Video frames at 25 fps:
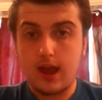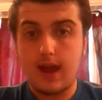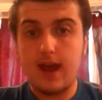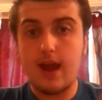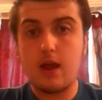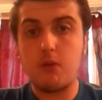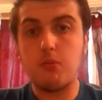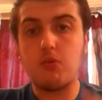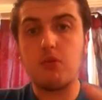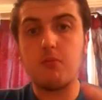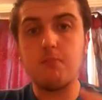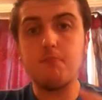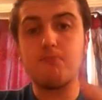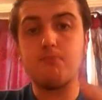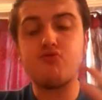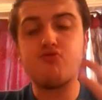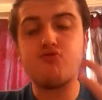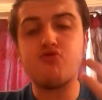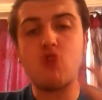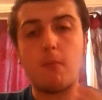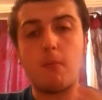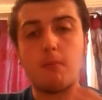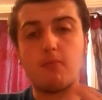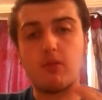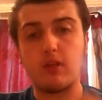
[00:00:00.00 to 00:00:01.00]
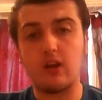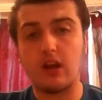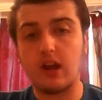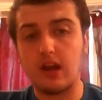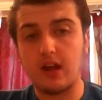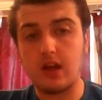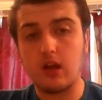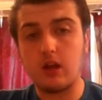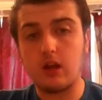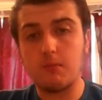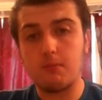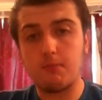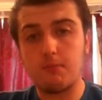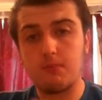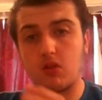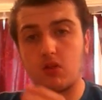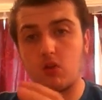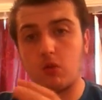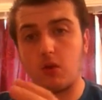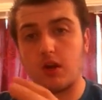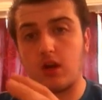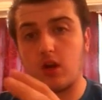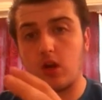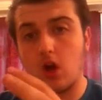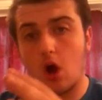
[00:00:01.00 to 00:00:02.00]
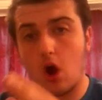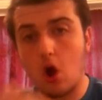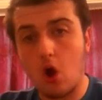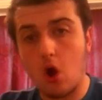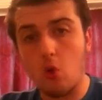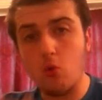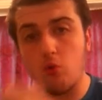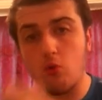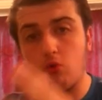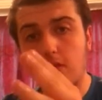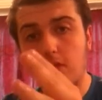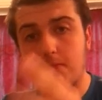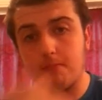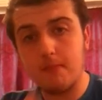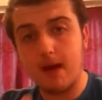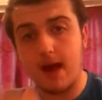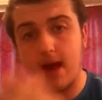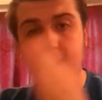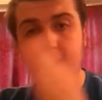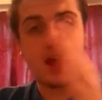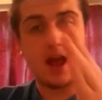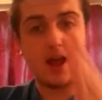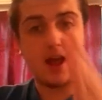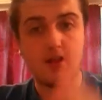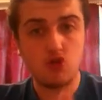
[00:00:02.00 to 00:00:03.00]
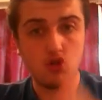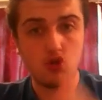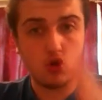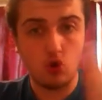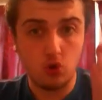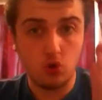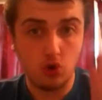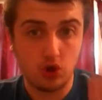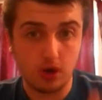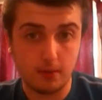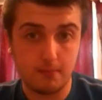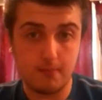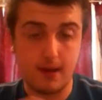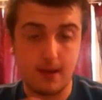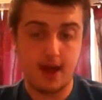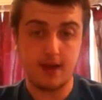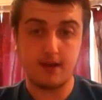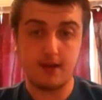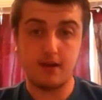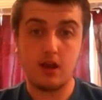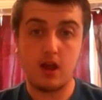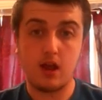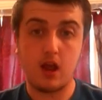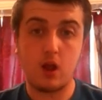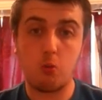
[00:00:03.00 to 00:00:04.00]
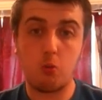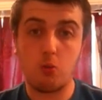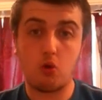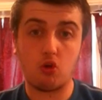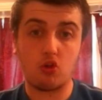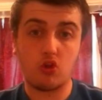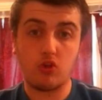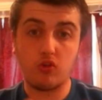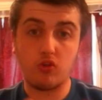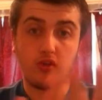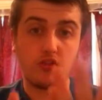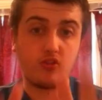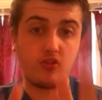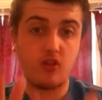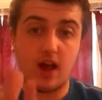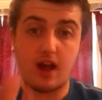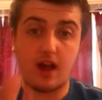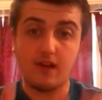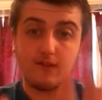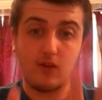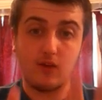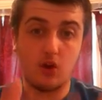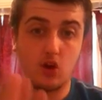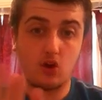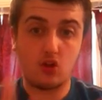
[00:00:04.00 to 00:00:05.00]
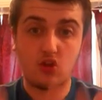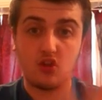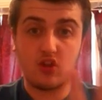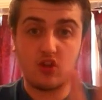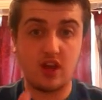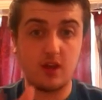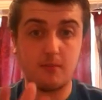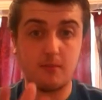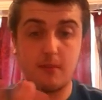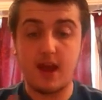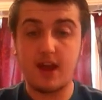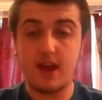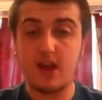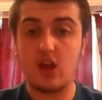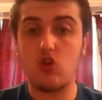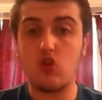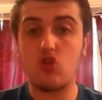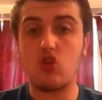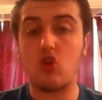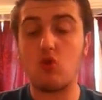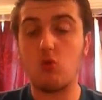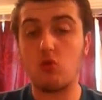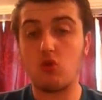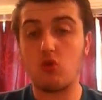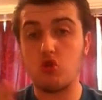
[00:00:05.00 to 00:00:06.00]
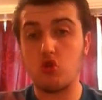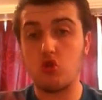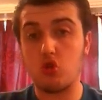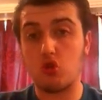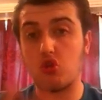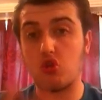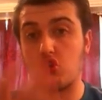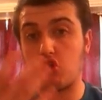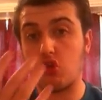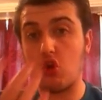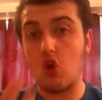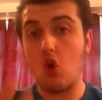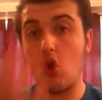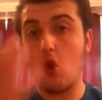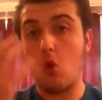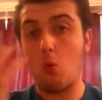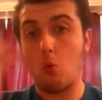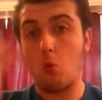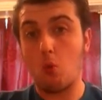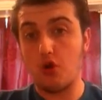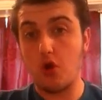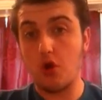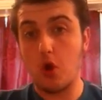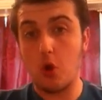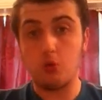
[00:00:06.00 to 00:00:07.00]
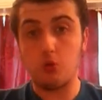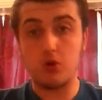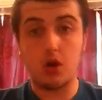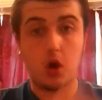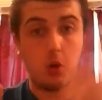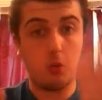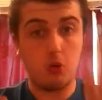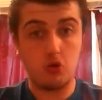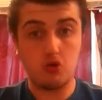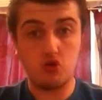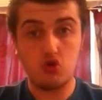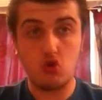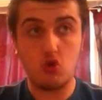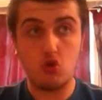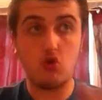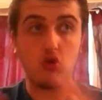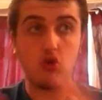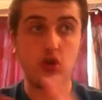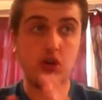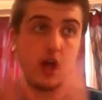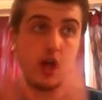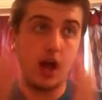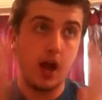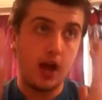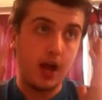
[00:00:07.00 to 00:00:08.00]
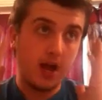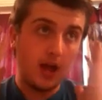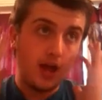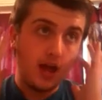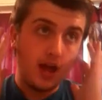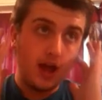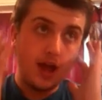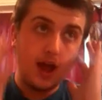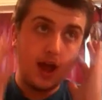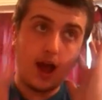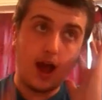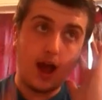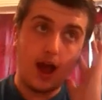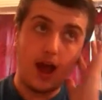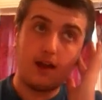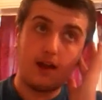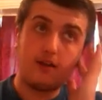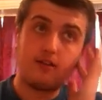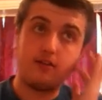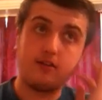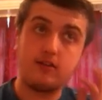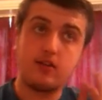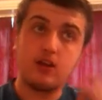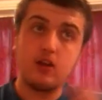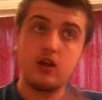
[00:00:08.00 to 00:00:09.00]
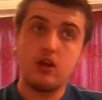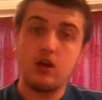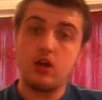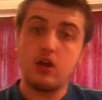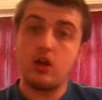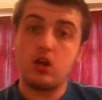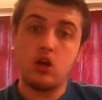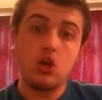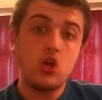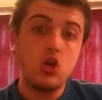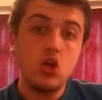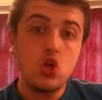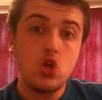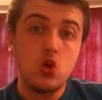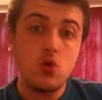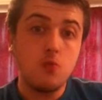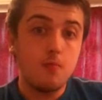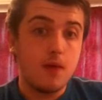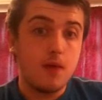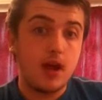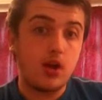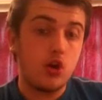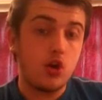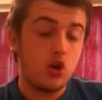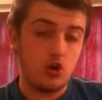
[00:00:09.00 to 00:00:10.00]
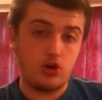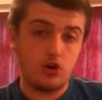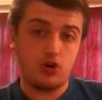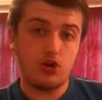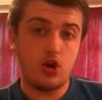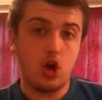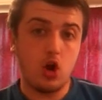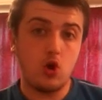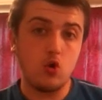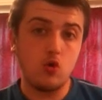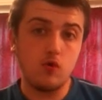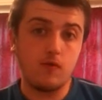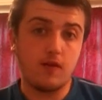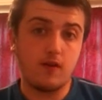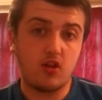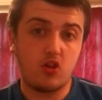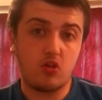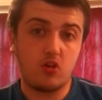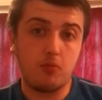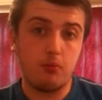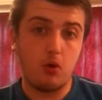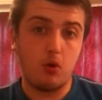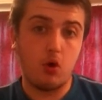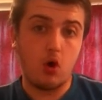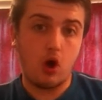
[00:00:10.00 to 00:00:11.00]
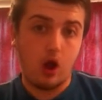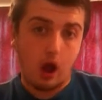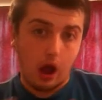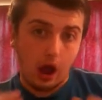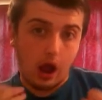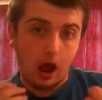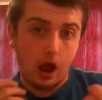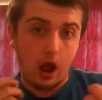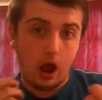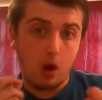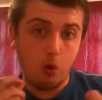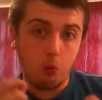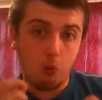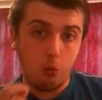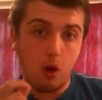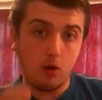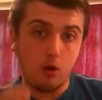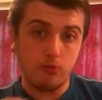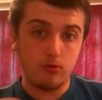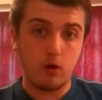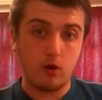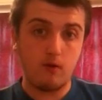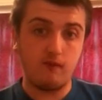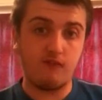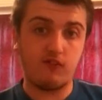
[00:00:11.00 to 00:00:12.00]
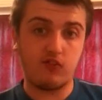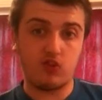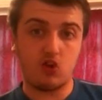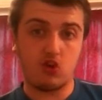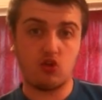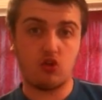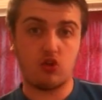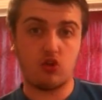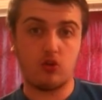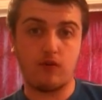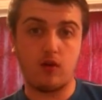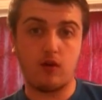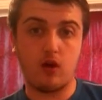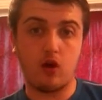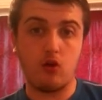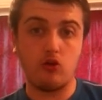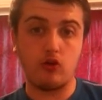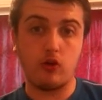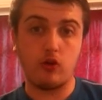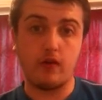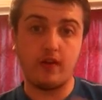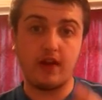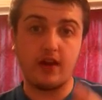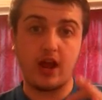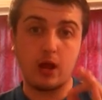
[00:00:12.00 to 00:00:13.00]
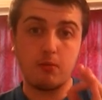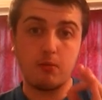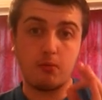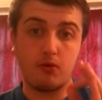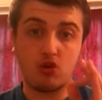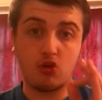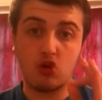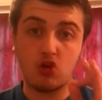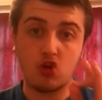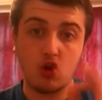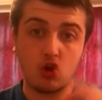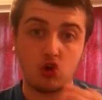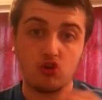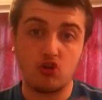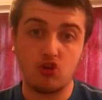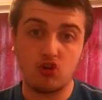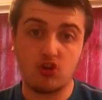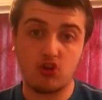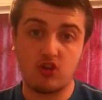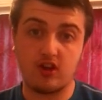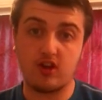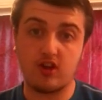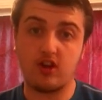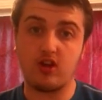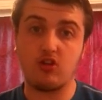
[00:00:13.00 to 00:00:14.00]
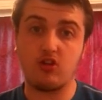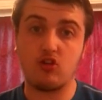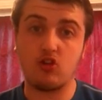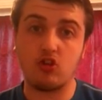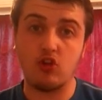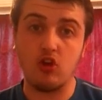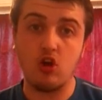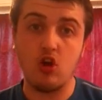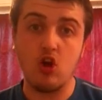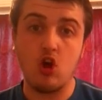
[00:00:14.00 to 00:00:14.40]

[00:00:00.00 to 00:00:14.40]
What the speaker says: it was promptly between older men and younger men. It wasn't the diverse same age, it was just one older, one younger. And you may not know this, but a well-known philosopher under the name of Socrates